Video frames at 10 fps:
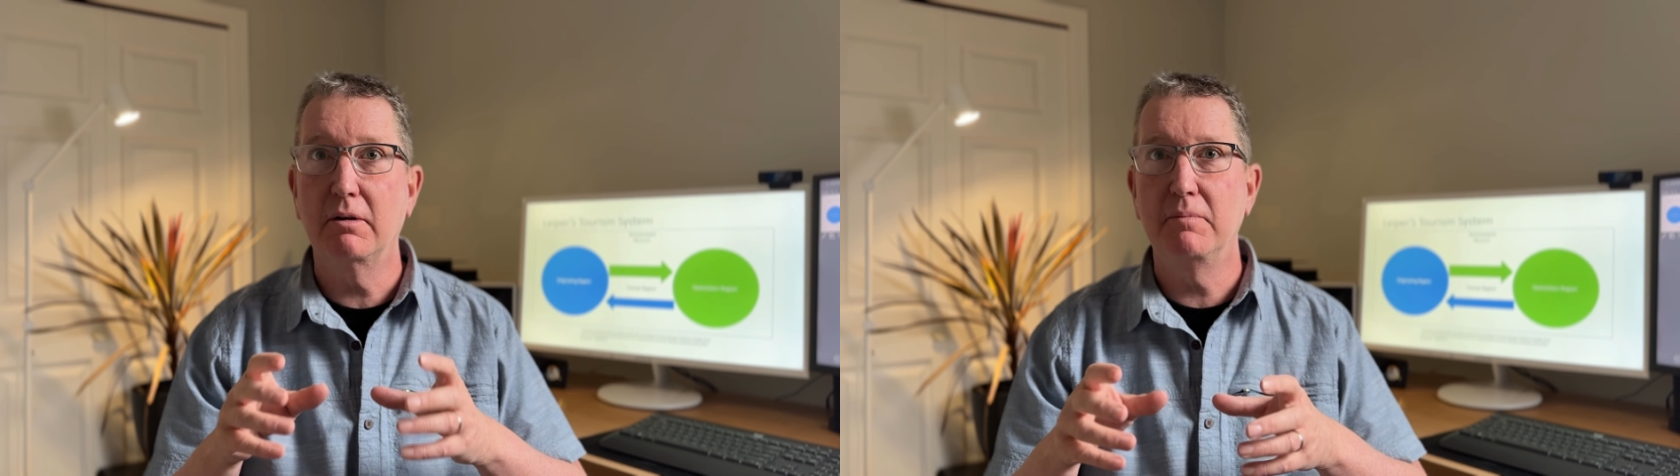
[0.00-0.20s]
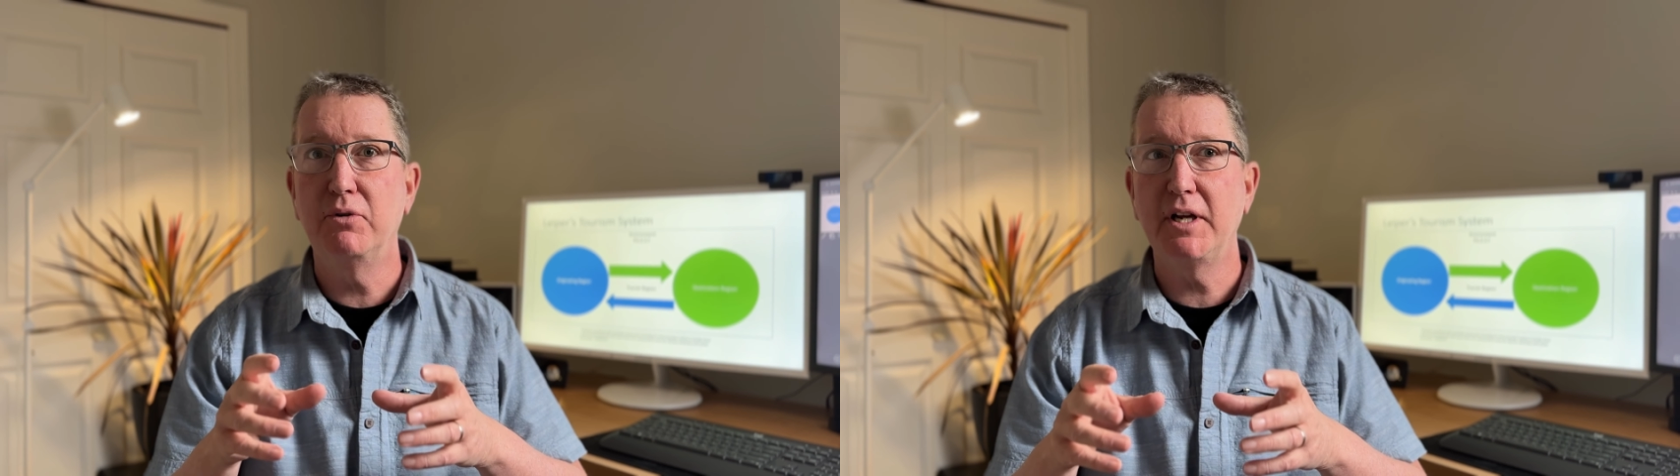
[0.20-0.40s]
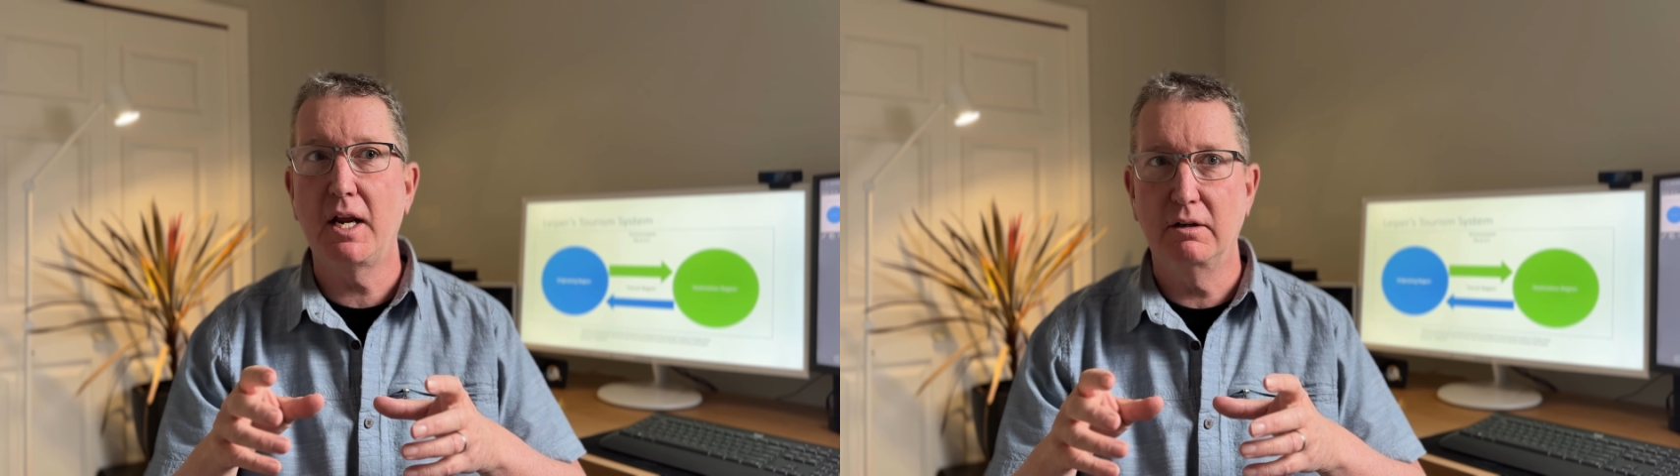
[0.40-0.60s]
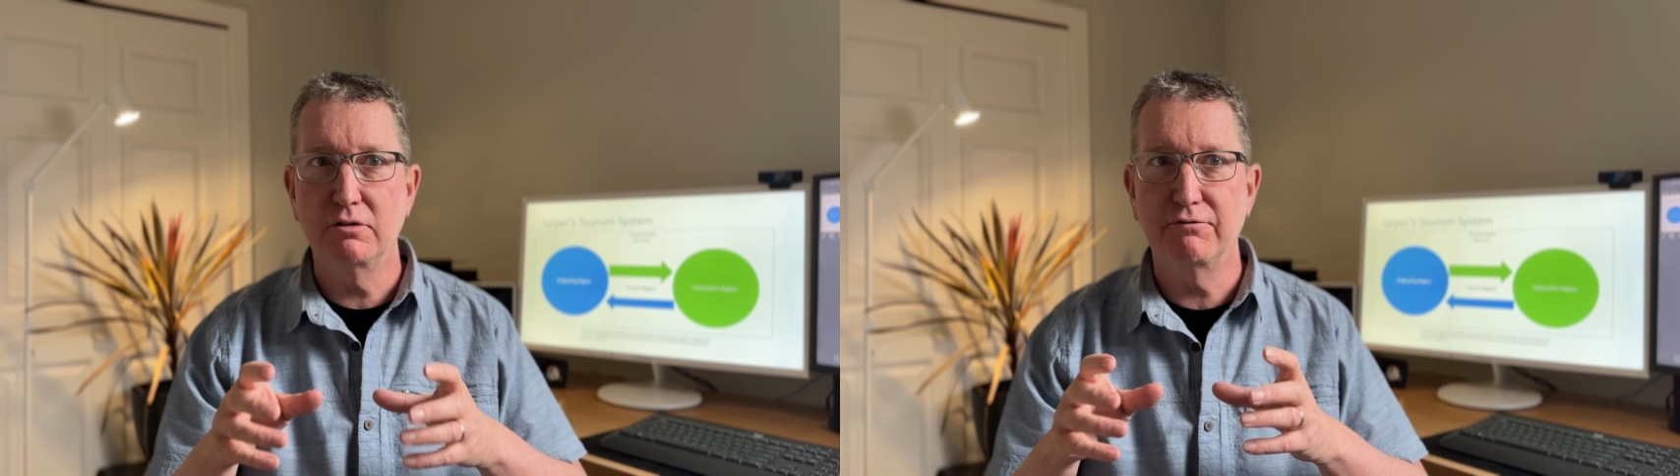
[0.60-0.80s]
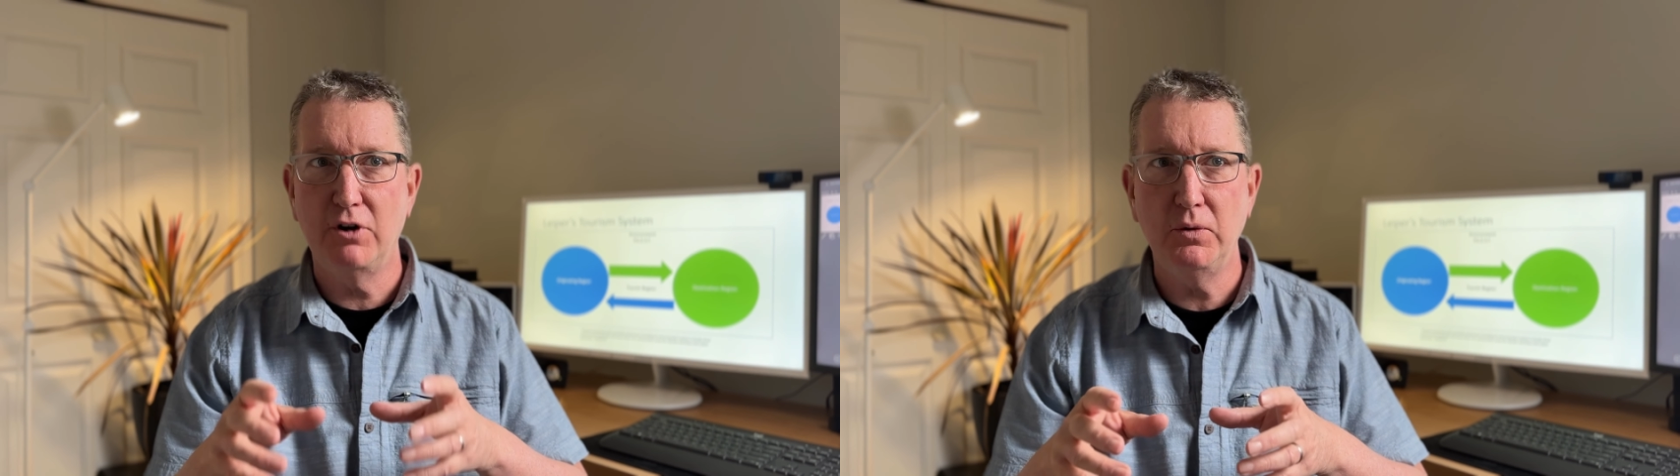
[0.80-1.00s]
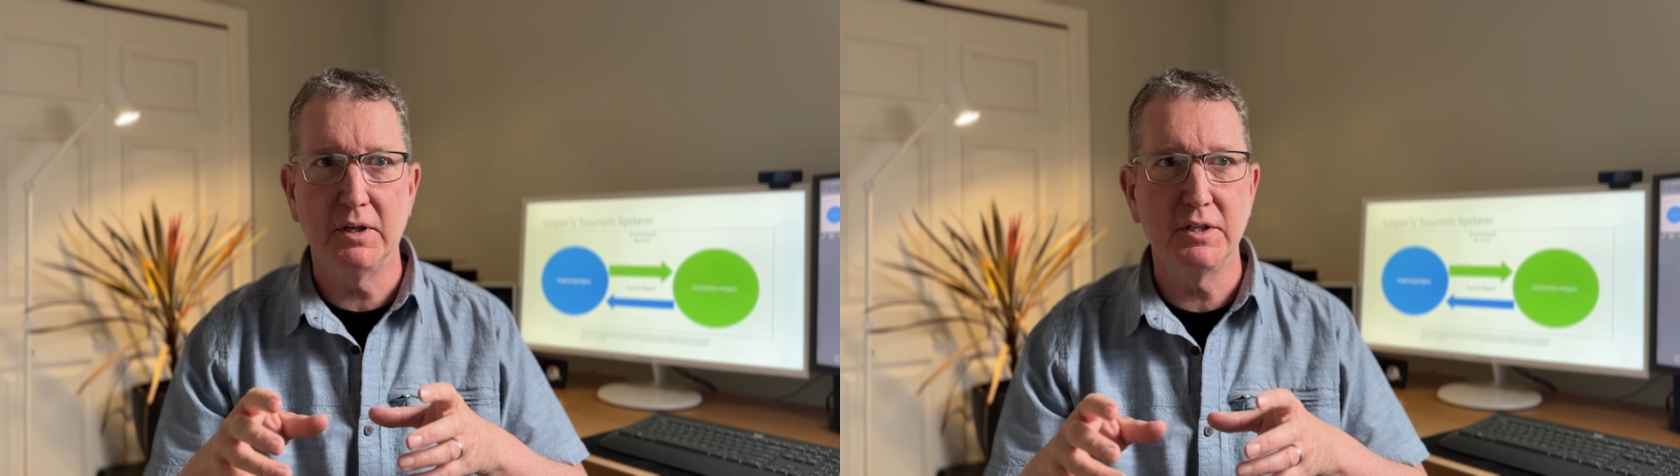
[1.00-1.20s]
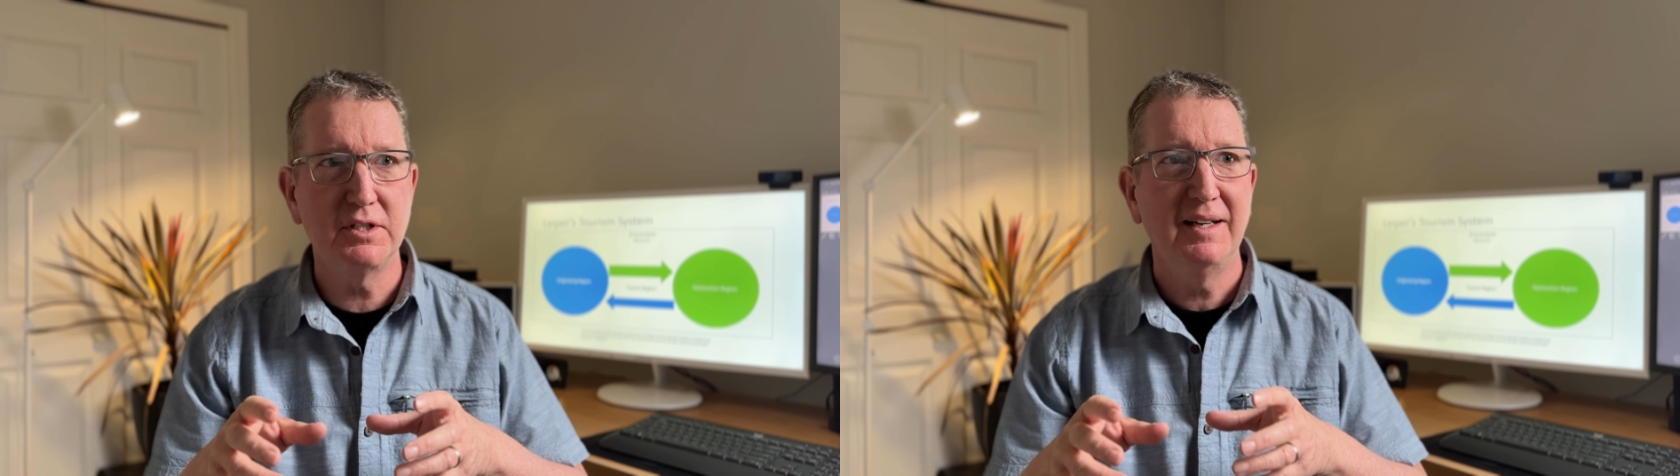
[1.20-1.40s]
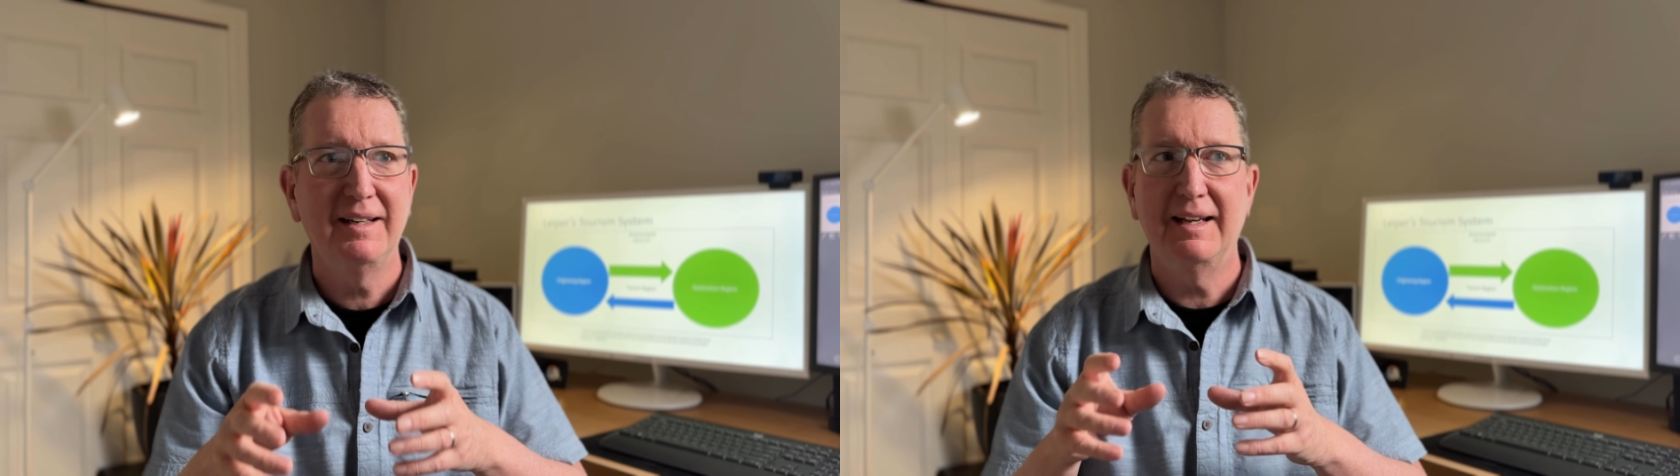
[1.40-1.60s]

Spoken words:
we bringing into focus